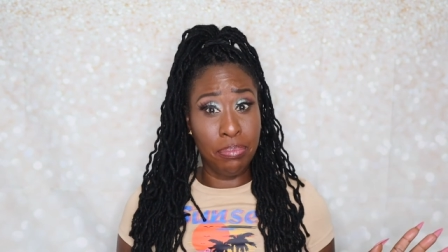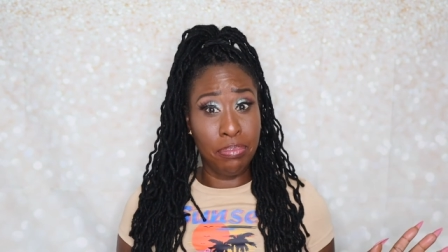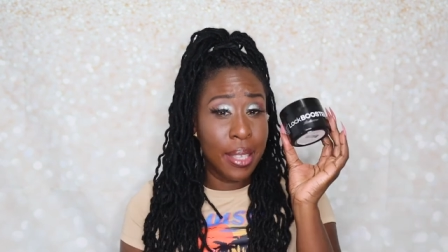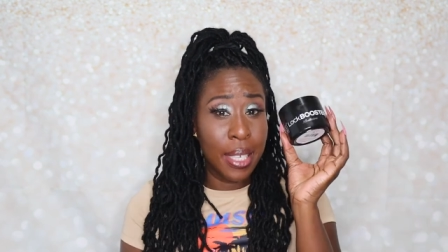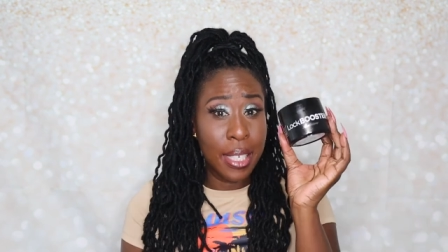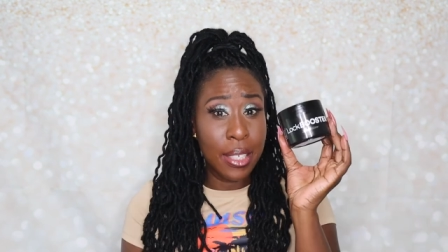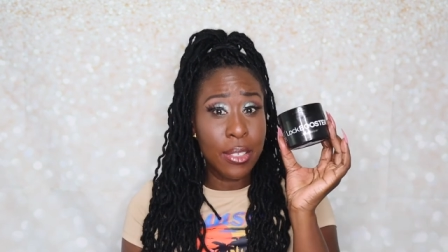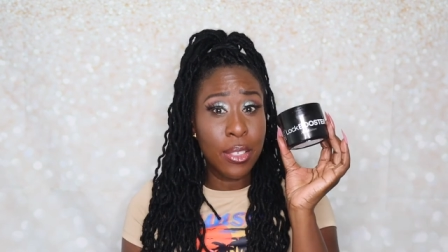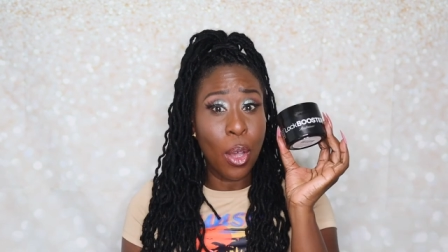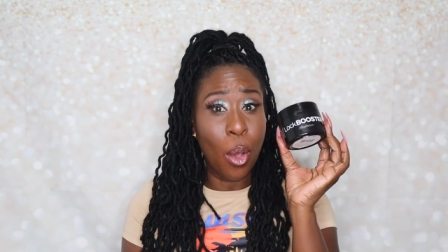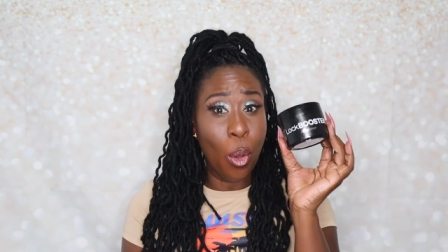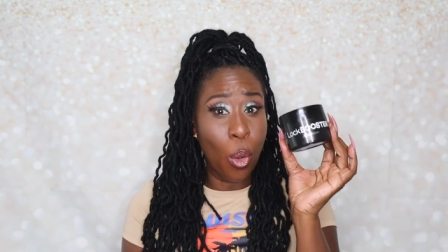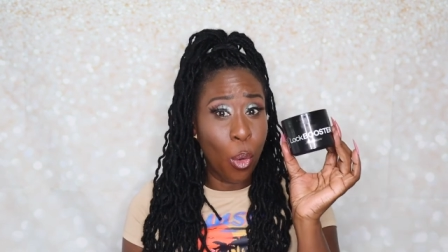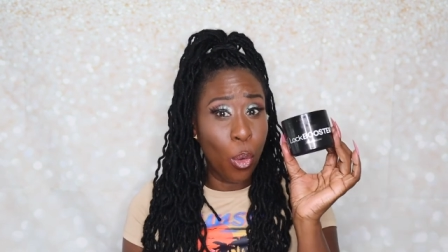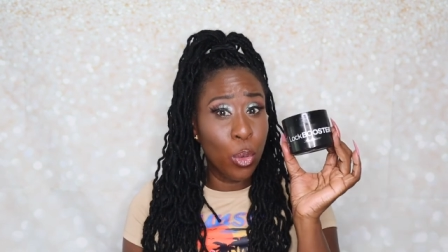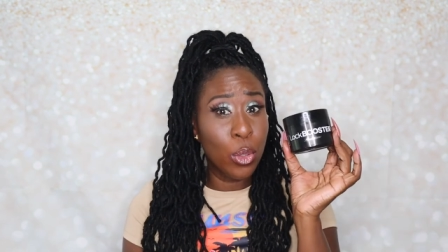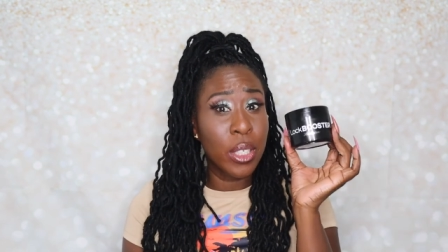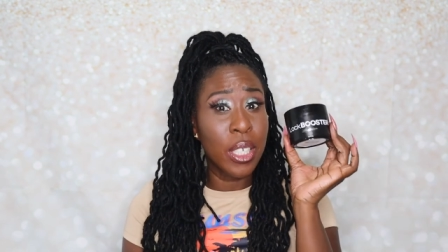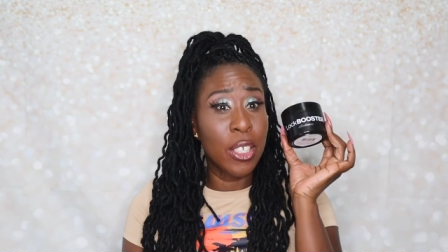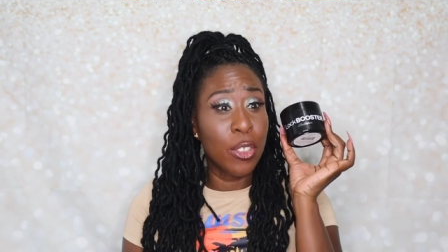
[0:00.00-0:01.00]
This
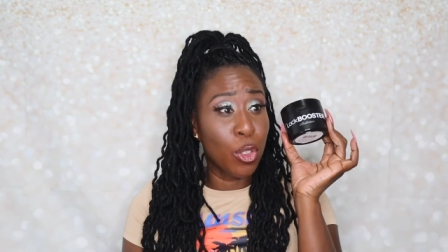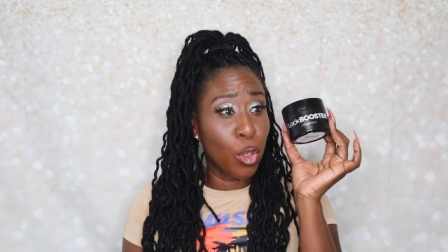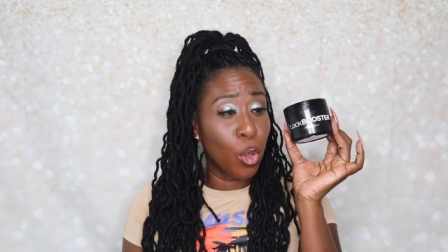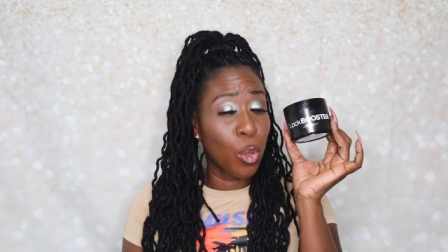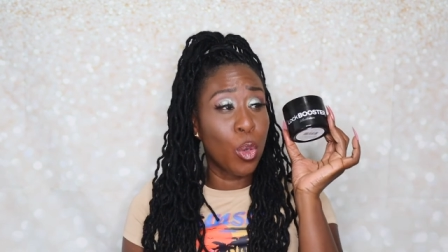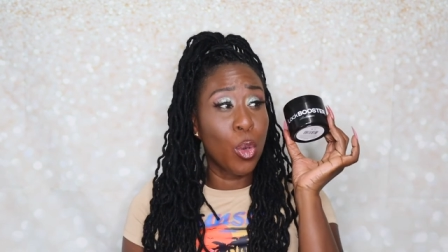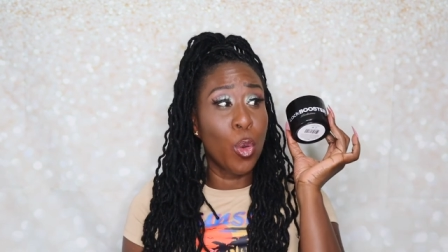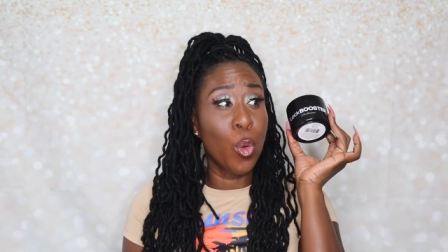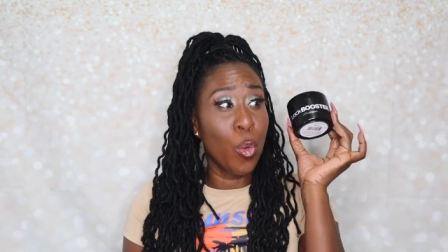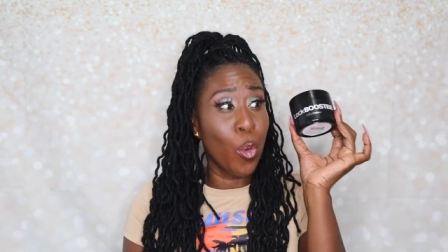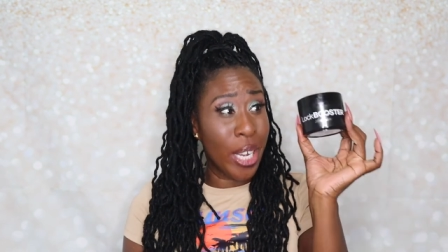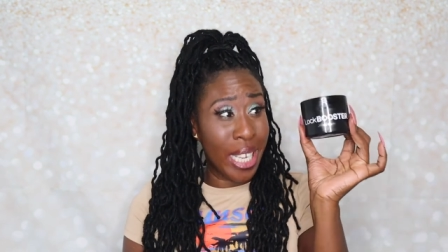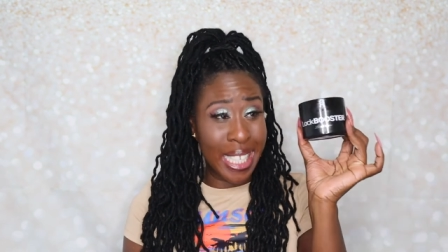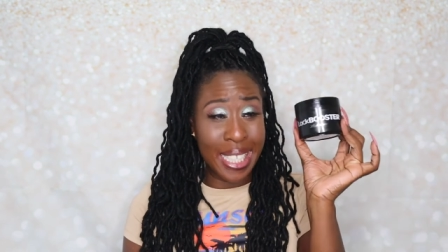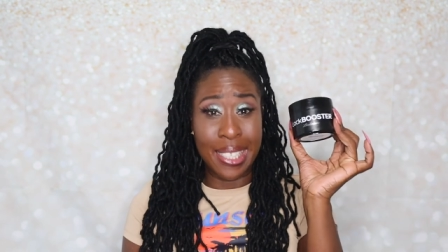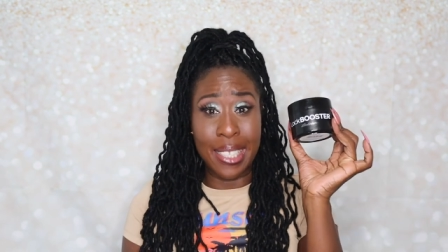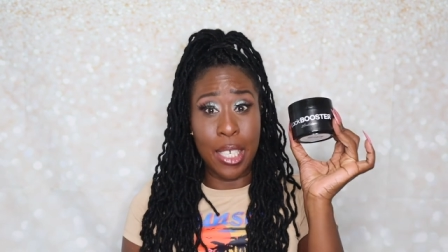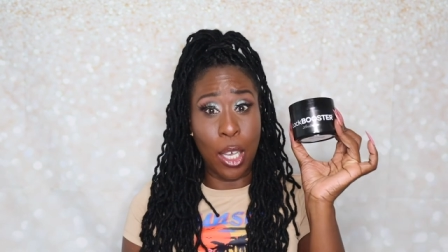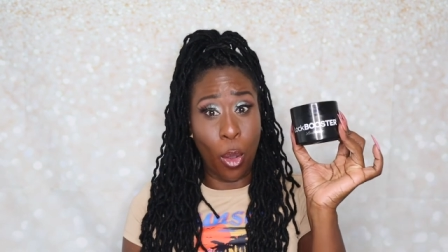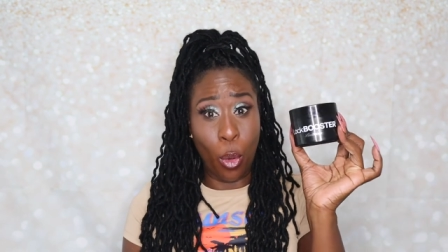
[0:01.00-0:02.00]
hold is
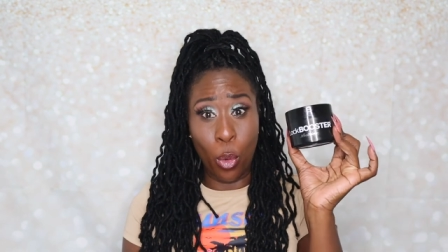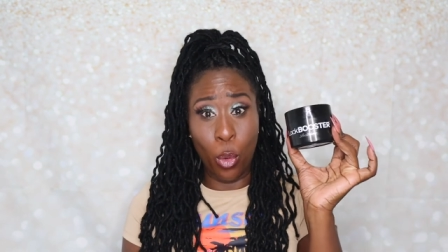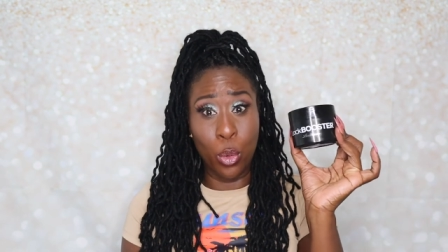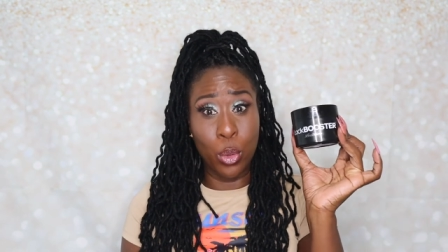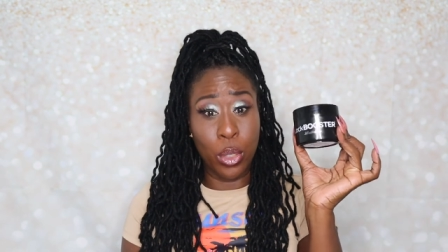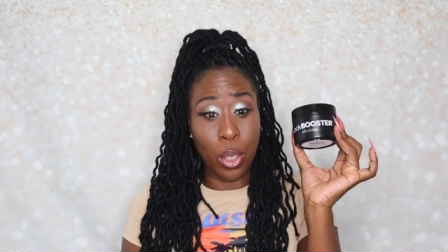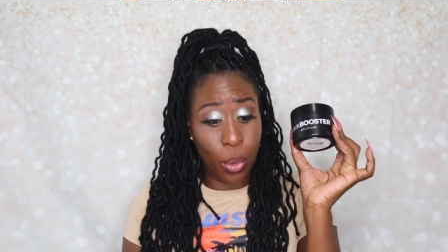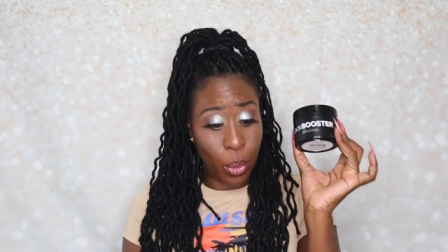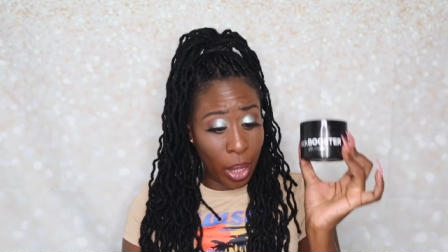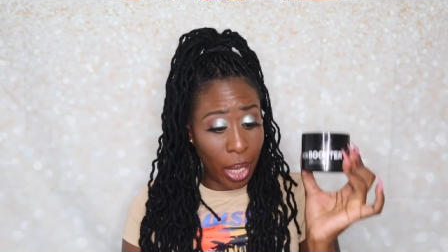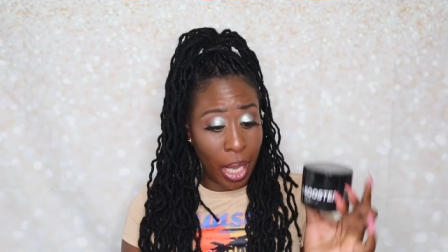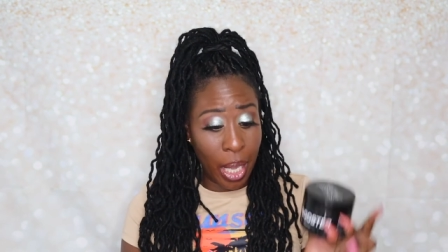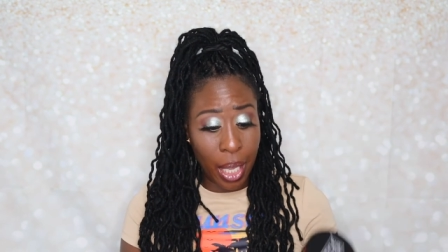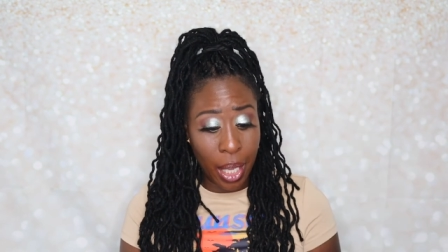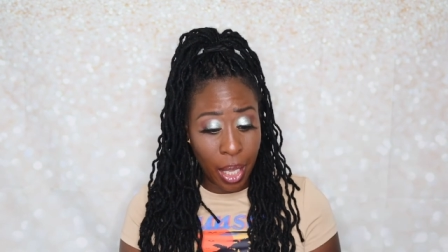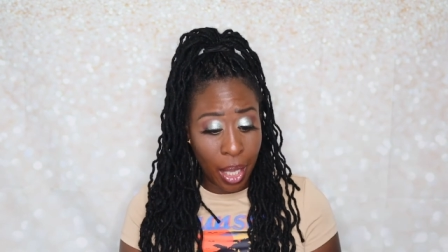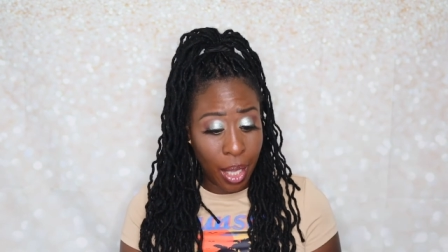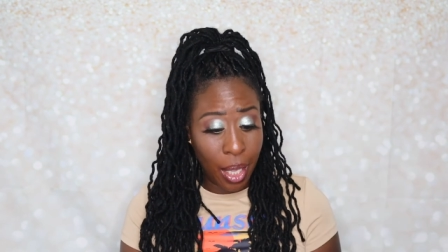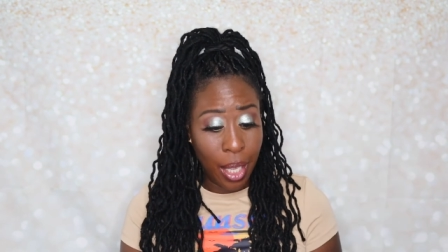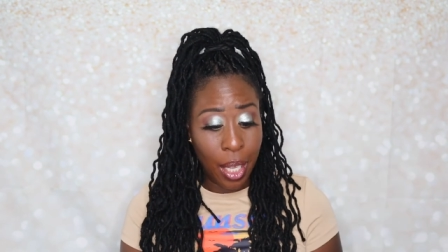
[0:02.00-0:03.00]
crazy hold,
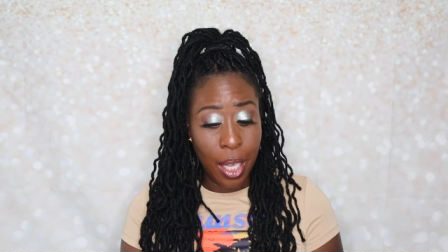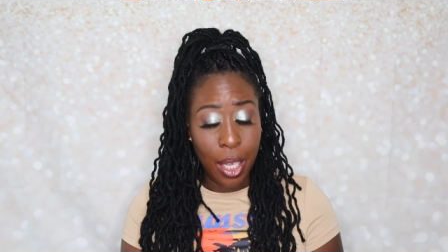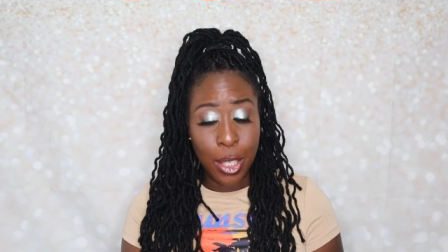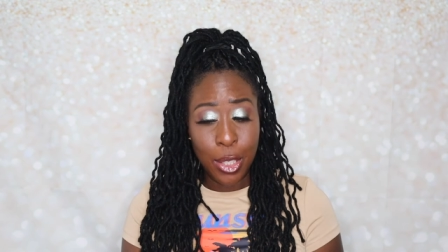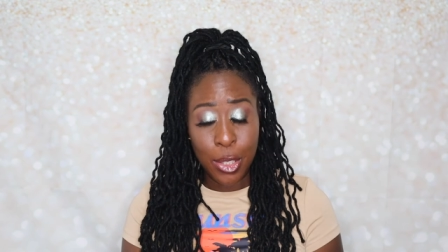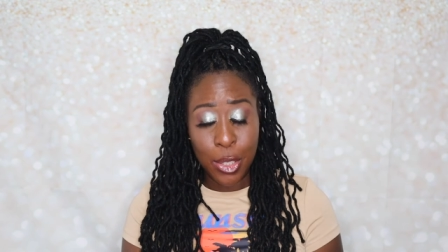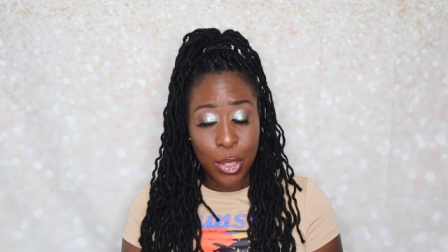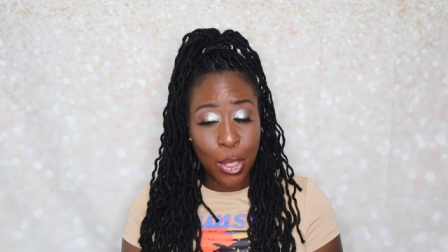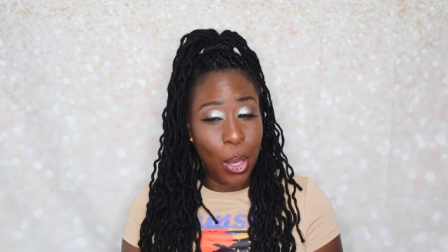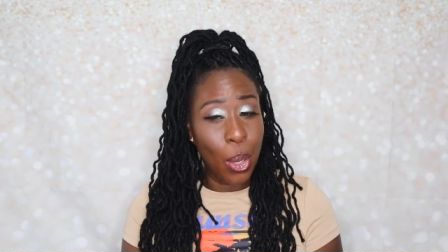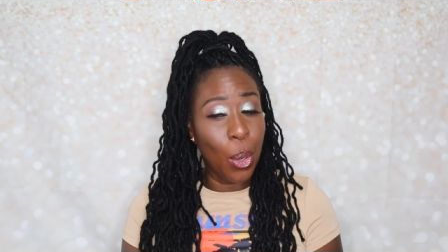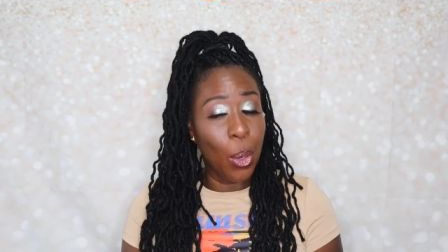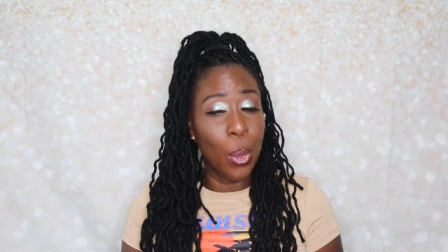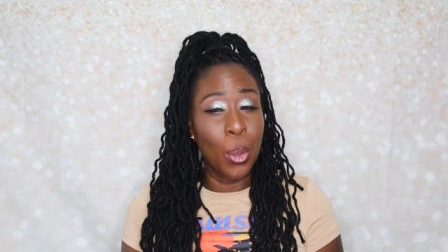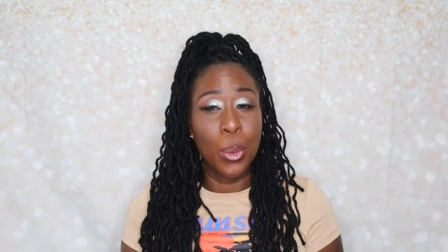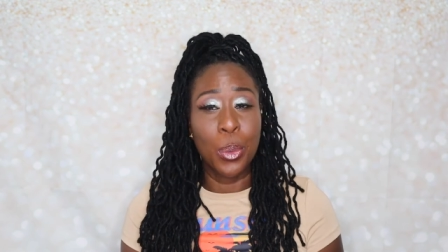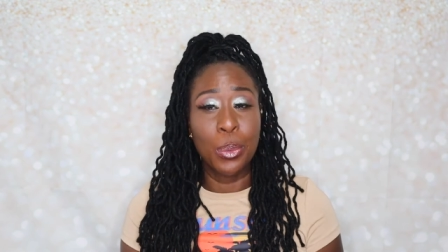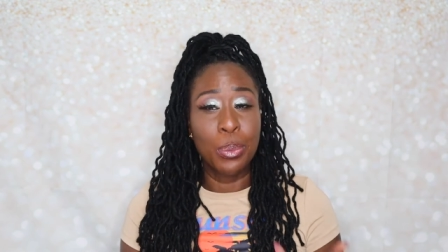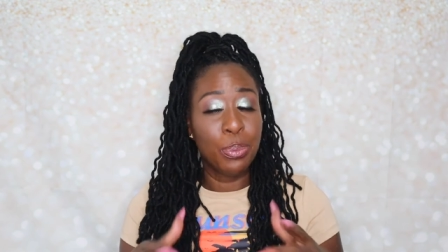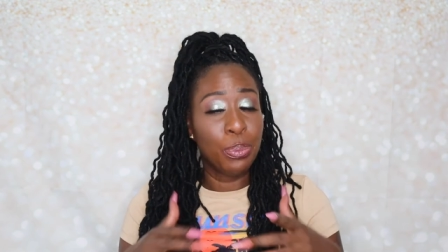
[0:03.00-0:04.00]
okay?
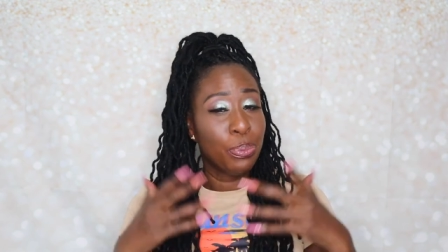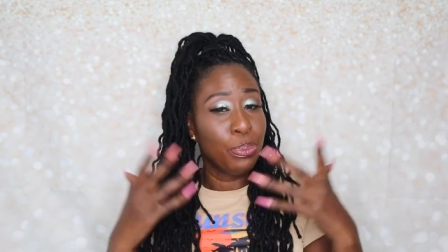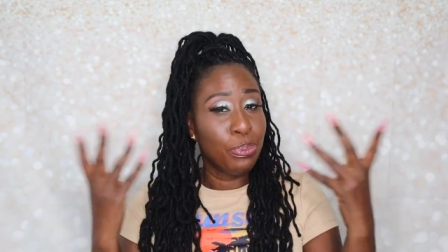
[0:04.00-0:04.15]
So